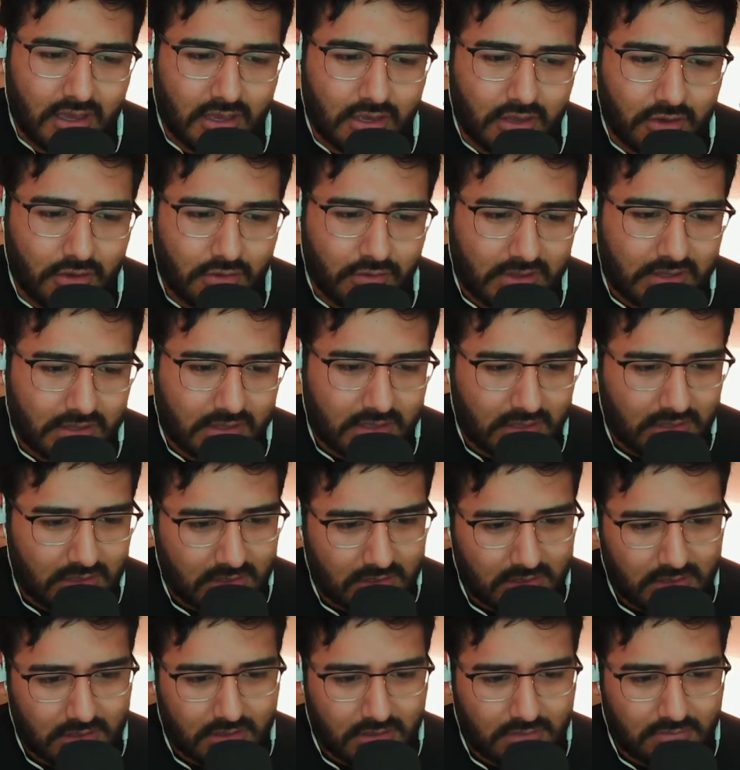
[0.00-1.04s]
go into
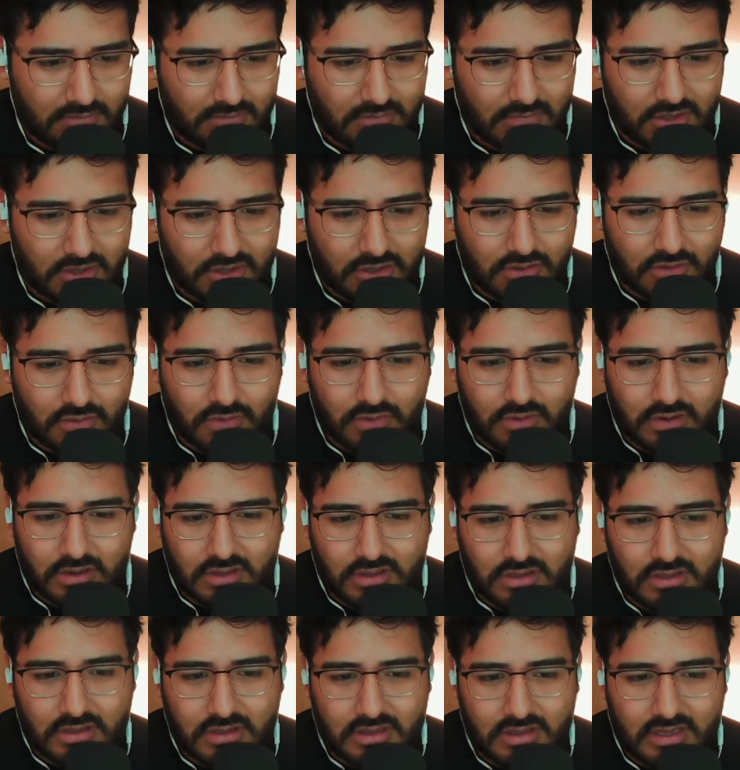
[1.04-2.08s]
the store and
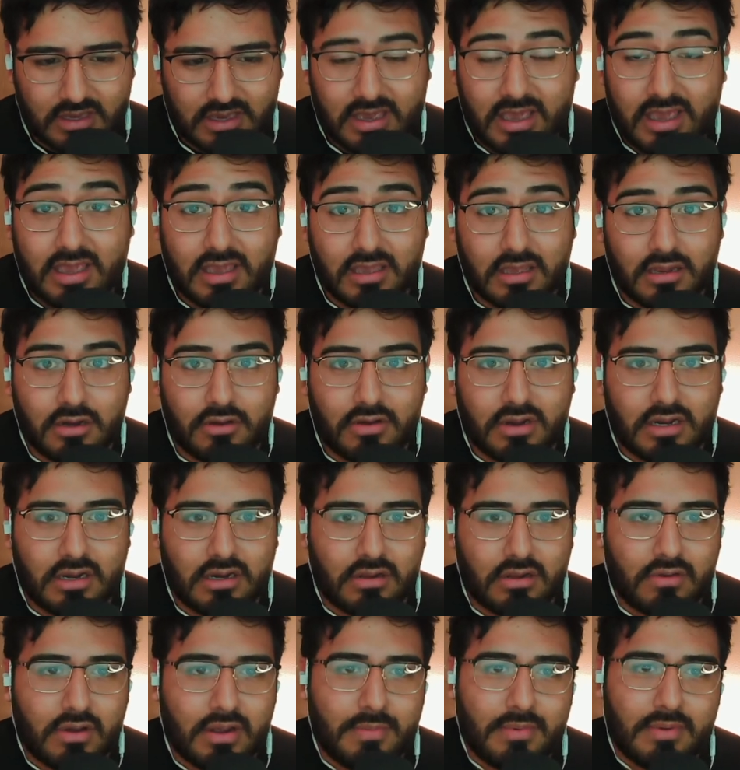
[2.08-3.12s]
just say, hey, I need to
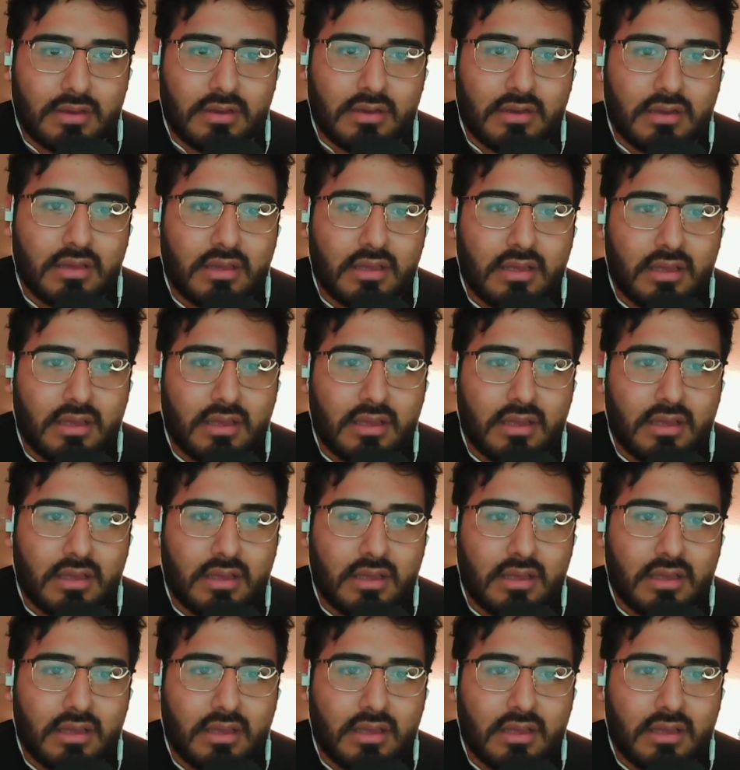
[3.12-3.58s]
grab a